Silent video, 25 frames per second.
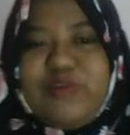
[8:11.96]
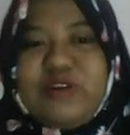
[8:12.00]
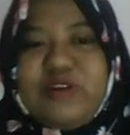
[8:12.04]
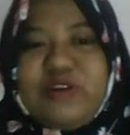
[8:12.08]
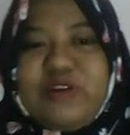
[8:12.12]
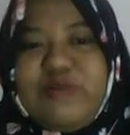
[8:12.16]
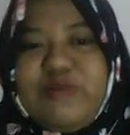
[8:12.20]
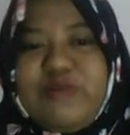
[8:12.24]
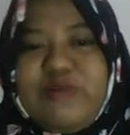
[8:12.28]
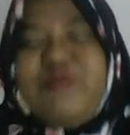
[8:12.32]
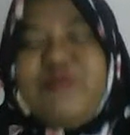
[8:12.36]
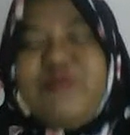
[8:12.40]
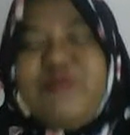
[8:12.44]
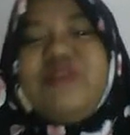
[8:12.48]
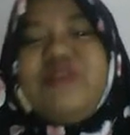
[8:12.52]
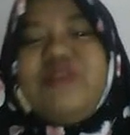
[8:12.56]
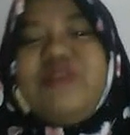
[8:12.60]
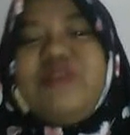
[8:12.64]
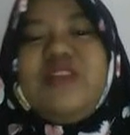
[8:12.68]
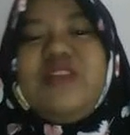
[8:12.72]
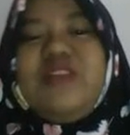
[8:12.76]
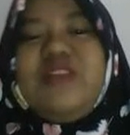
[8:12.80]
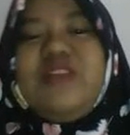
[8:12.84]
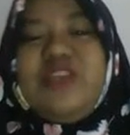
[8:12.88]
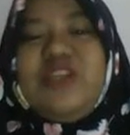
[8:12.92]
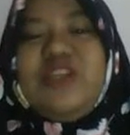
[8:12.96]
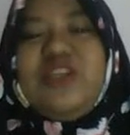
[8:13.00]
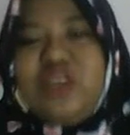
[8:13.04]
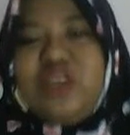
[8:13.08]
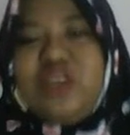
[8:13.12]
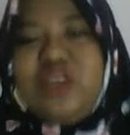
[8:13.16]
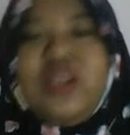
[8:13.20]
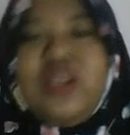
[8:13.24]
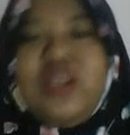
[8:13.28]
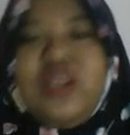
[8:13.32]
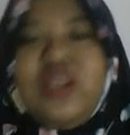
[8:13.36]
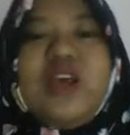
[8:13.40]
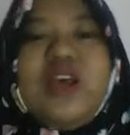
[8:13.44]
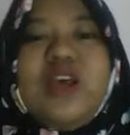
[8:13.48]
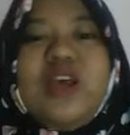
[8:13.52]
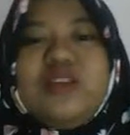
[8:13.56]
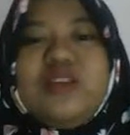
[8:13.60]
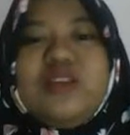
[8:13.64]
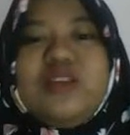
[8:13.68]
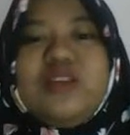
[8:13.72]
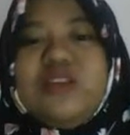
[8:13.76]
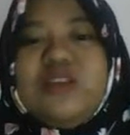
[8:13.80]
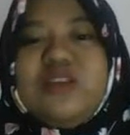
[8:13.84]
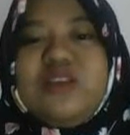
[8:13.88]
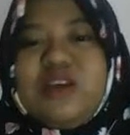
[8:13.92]
representation,
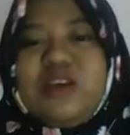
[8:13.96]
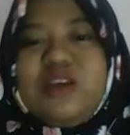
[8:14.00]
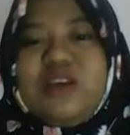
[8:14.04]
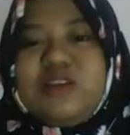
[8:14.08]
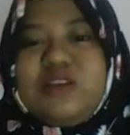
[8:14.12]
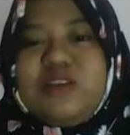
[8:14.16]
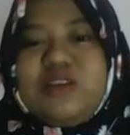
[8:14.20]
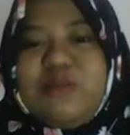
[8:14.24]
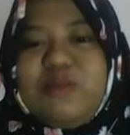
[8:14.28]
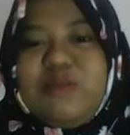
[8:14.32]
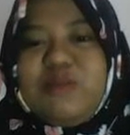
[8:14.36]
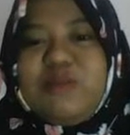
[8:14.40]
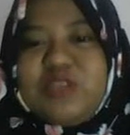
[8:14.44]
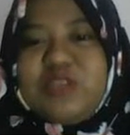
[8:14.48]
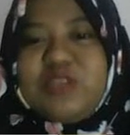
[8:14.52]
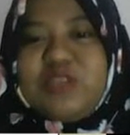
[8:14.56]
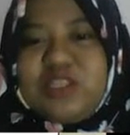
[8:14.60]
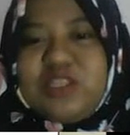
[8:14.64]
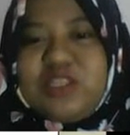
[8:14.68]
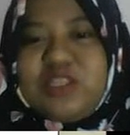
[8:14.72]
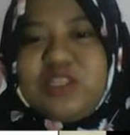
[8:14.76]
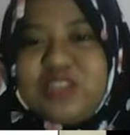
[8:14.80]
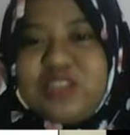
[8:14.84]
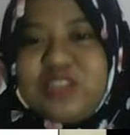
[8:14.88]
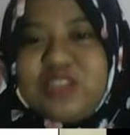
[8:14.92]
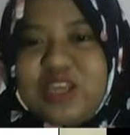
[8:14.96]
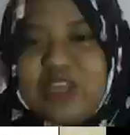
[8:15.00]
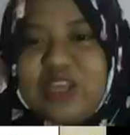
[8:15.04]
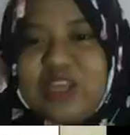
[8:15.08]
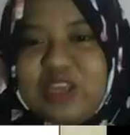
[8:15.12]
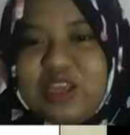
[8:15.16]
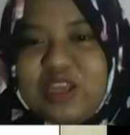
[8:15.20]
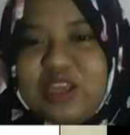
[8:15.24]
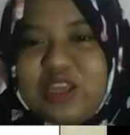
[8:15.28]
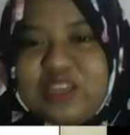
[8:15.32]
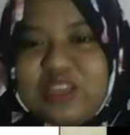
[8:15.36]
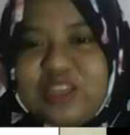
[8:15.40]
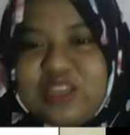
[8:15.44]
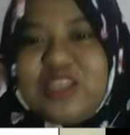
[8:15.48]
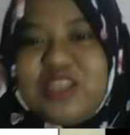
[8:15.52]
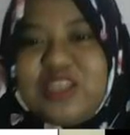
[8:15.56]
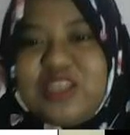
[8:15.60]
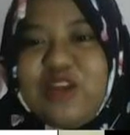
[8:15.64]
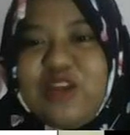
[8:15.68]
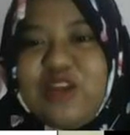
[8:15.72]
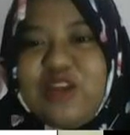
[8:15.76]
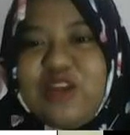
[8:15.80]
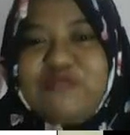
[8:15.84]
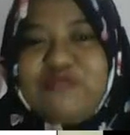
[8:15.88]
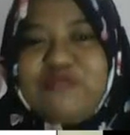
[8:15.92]
such as lemmas
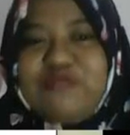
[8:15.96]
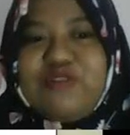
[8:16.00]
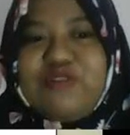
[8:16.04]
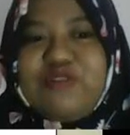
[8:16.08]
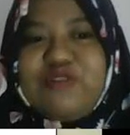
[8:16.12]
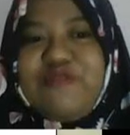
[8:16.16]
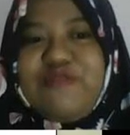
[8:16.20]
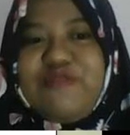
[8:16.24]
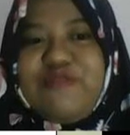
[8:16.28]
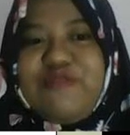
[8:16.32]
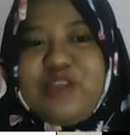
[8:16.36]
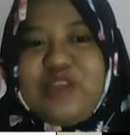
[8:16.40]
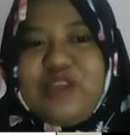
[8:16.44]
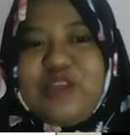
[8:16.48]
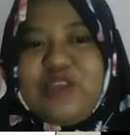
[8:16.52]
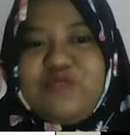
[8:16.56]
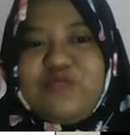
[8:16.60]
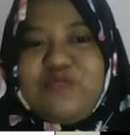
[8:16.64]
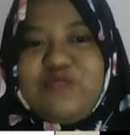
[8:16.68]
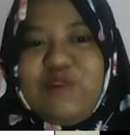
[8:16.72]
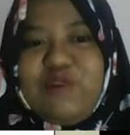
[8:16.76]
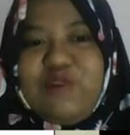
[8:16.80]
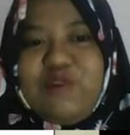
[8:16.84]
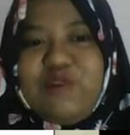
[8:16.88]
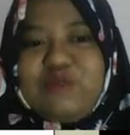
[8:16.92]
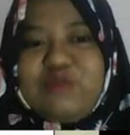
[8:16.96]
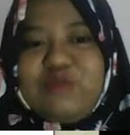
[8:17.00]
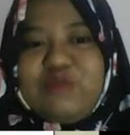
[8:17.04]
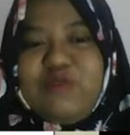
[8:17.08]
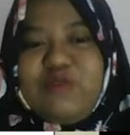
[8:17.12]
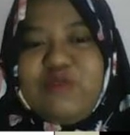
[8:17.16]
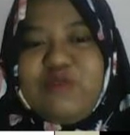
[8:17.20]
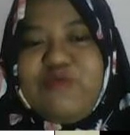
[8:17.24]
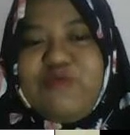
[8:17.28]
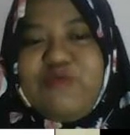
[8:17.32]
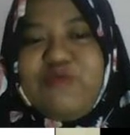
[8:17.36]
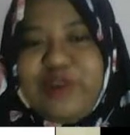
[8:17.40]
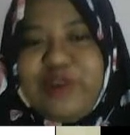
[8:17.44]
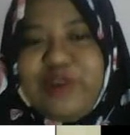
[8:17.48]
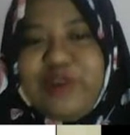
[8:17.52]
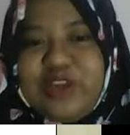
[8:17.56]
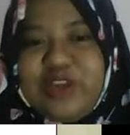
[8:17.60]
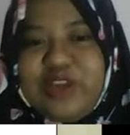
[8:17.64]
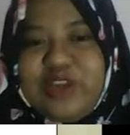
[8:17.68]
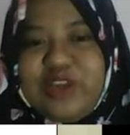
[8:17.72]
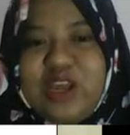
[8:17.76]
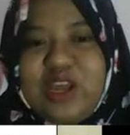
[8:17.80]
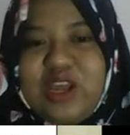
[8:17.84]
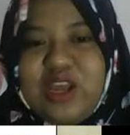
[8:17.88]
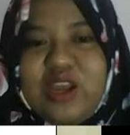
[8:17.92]
instead of surface forms of word,
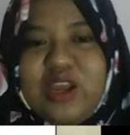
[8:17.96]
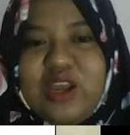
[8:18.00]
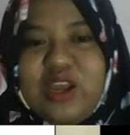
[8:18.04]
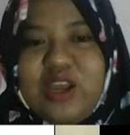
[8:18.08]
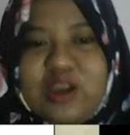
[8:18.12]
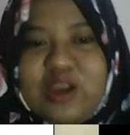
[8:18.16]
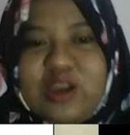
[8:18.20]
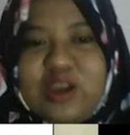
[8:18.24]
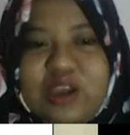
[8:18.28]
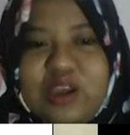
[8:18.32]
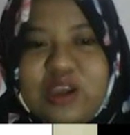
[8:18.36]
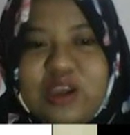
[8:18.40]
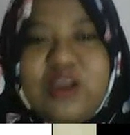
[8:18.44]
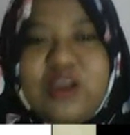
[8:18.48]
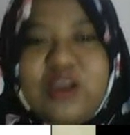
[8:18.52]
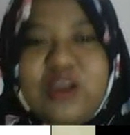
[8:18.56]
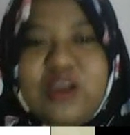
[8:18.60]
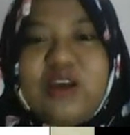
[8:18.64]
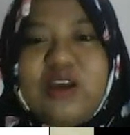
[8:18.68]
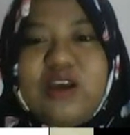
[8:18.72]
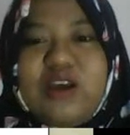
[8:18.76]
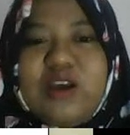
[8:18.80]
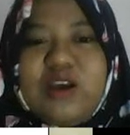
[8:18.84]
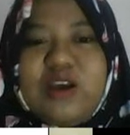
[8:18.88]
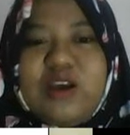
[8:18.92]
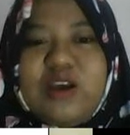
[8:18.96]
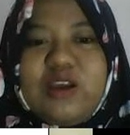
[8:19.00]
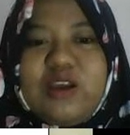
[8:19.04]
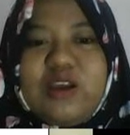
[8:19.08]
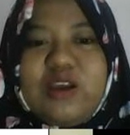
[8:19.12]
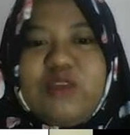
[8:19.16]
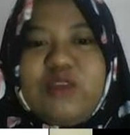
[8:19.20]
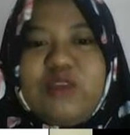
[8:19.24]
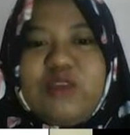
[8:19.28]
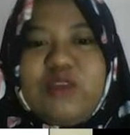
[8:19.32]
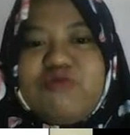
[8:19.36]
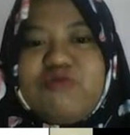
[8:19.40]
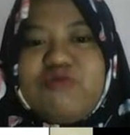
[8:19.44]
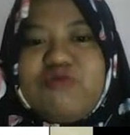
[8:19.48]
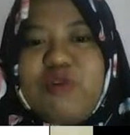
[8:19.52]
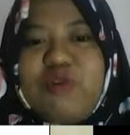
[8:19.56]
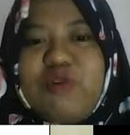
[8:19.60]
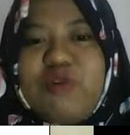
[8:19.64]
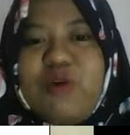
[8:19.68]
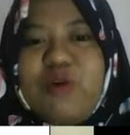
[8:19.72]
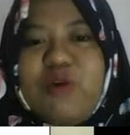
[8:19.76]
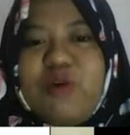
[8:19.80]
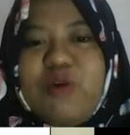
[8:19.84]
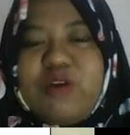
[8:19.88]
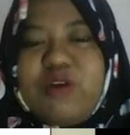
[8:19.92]
can
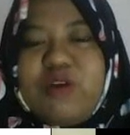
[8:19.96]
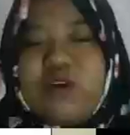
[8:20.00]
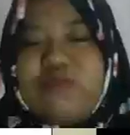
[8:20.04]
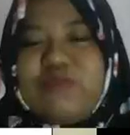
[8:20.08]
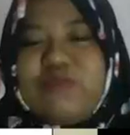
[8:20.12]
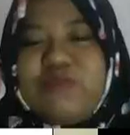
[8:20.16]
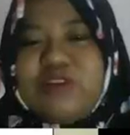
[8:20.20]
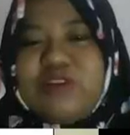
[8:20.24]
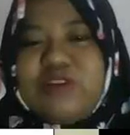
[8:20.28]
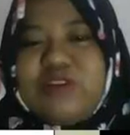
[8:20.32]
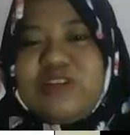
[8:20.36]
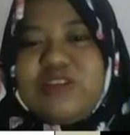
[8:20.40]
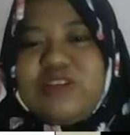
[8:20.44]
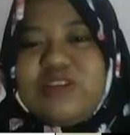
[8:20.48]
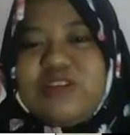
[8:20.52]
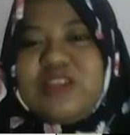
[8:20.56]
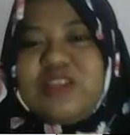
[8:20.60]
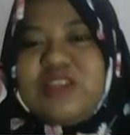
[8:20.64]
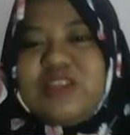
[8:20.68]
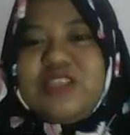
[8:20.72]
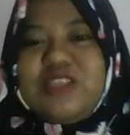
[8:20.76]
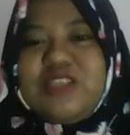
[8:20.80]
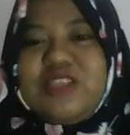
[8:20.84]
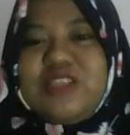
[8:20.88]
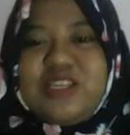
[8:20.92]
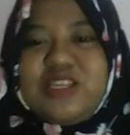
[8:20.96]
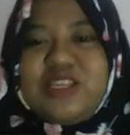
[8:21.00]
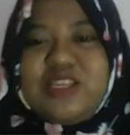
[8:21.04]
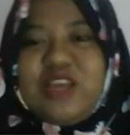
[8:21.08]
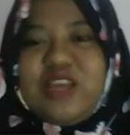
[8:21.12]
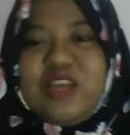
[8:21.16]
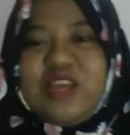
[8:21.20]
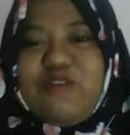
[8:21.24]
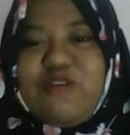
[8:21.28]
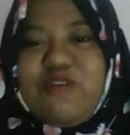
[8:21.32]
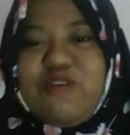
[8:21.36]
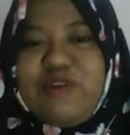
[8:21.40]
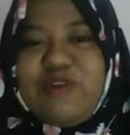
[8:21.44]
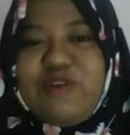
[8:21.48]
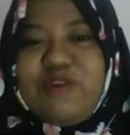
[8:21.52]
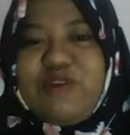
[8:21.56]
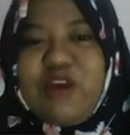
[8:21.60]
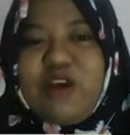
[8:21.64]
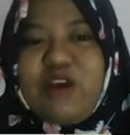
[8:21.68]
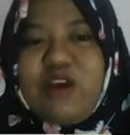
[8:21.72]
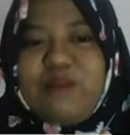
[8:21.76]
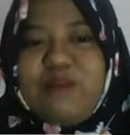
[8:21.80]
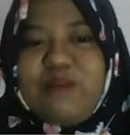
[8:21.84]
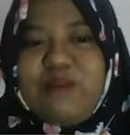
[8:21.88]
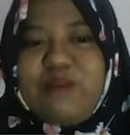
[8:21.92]
draw on richer statistics and
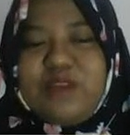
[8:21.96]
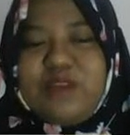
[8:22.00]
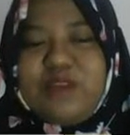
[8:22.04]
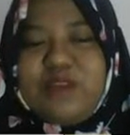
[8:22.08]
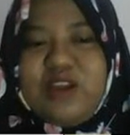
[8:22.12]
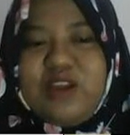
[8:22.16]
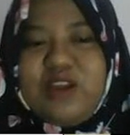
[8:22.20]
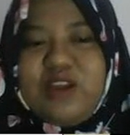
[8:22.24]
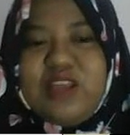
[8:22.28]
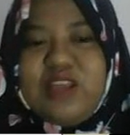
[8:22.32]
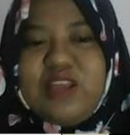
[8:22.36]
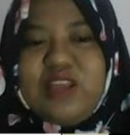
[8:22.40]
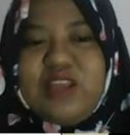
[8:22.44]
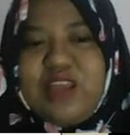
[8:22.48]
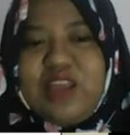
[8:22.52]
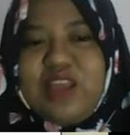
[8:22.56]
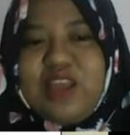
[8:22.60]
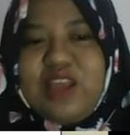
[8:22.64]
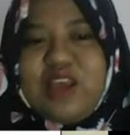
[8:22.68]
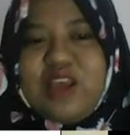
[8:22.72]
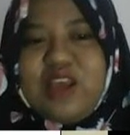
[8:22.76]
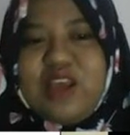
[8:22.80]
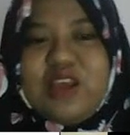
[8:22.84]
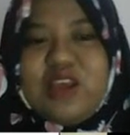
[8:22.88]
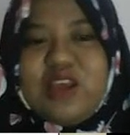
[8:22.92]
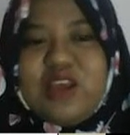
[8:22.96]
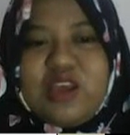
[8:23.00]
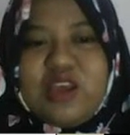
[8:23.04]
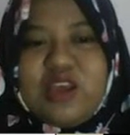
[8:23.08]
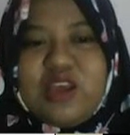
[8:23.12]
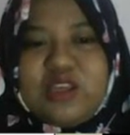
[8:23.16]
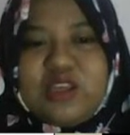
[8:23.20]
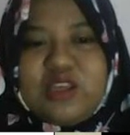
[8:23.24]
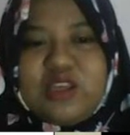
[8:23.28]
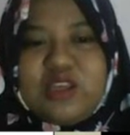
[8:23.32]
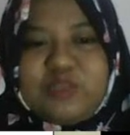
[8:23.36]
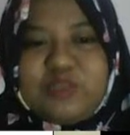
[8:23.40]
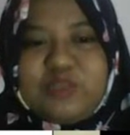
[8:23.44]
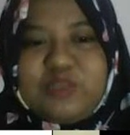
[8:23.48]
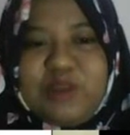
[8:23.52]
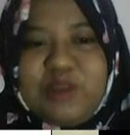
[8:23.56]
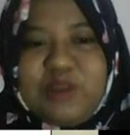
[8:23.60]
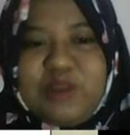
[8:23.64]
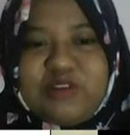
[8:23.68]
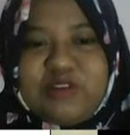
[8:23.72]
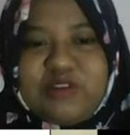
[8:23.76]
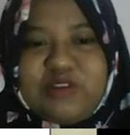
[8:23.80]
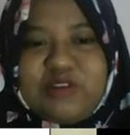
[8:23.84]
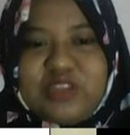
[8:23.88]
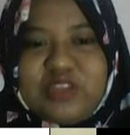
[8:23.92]
overcome the data
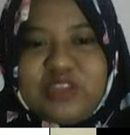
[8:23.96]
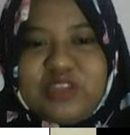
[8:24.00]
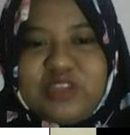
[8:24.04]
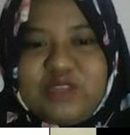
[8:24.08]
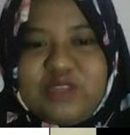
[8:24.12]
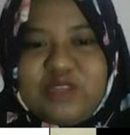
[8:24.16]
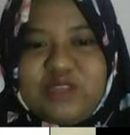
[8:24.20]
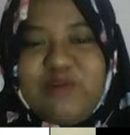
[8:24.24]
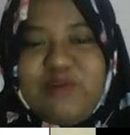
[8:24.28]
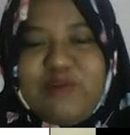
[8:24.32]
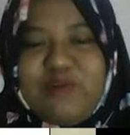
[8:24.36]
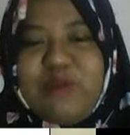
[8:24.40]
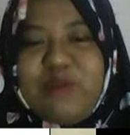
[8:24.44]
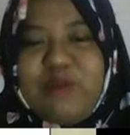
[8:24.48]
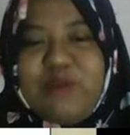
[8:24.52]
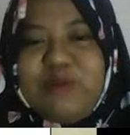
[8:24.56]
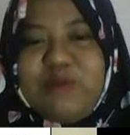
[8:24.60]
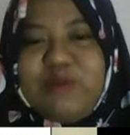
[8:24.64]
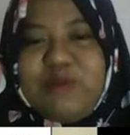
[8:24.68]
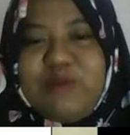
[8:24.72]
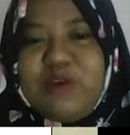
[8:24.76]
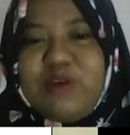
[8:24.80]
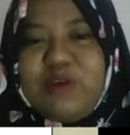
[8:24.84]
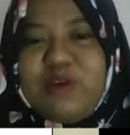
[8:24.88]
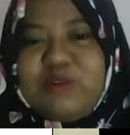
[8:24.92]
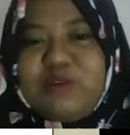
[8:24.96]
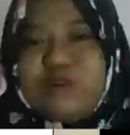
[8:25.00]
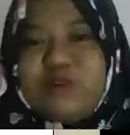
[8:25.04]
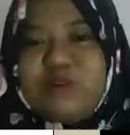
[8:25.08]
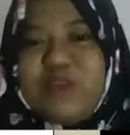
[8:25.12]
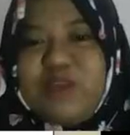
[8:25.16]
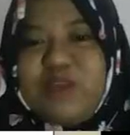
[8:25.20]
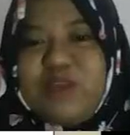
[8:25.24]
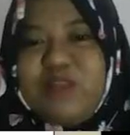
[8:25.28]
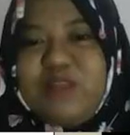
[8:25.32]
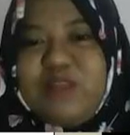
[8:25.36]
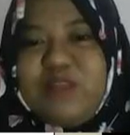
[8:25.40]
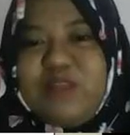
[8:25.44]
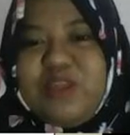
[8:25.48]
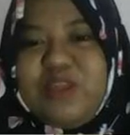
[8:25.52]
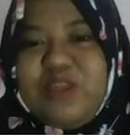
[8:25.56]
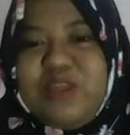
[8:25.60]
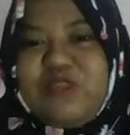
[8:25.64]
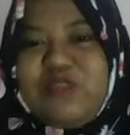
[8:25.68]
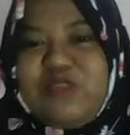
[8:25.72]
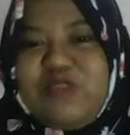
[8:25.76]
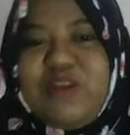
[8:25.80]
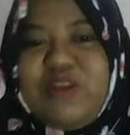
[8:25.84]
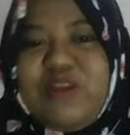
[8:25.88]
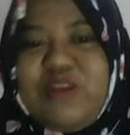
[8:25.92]
sparseness problem caused by limited
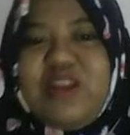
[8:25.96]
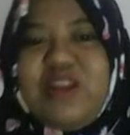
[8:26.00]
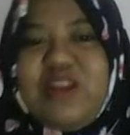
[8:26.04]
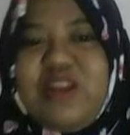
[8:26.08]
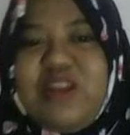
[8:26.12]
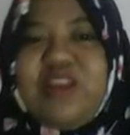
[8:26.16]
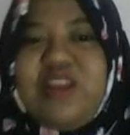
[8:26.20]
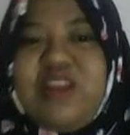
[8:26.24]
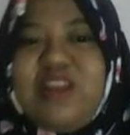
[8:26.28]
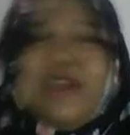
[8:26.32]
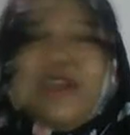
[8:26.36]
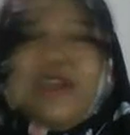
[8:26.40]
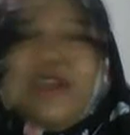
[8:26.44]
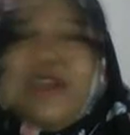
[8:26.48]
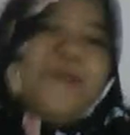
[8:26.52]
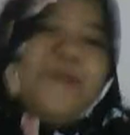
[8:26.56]
training data.